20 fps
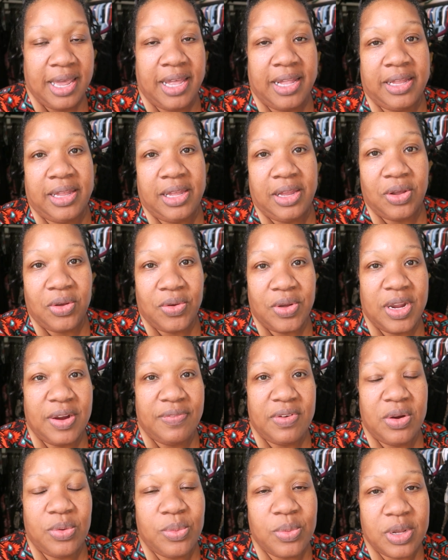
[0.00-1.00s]
Hello,
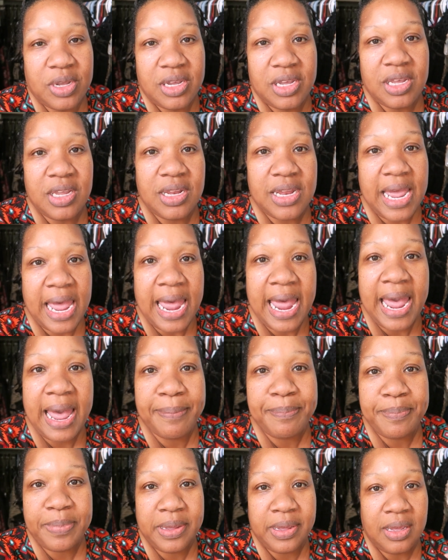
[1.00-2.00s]
everyone.
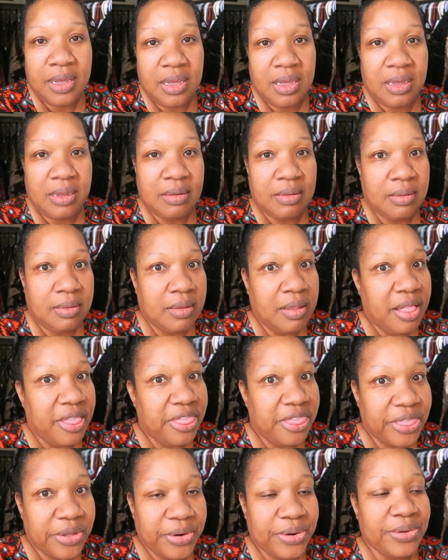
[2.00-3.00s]
Happy
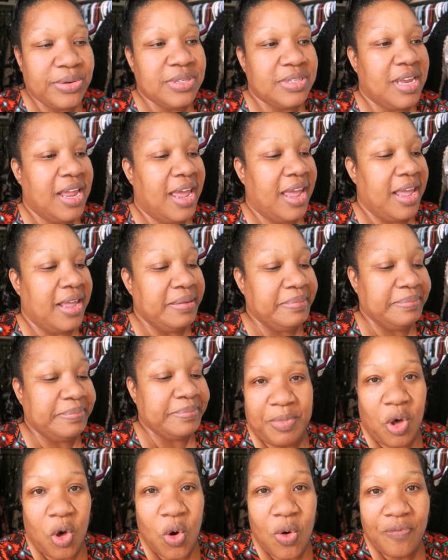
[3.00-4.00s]
Thursday.
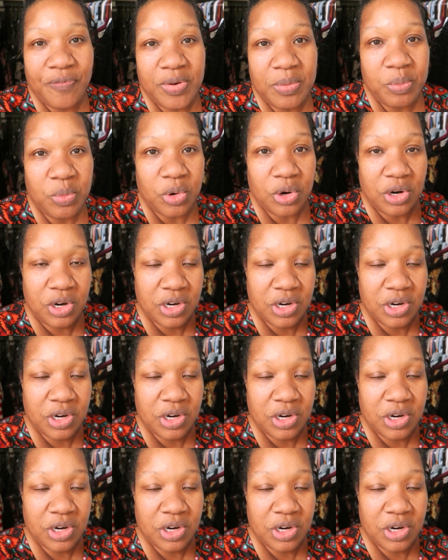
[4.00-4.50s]
I'm home from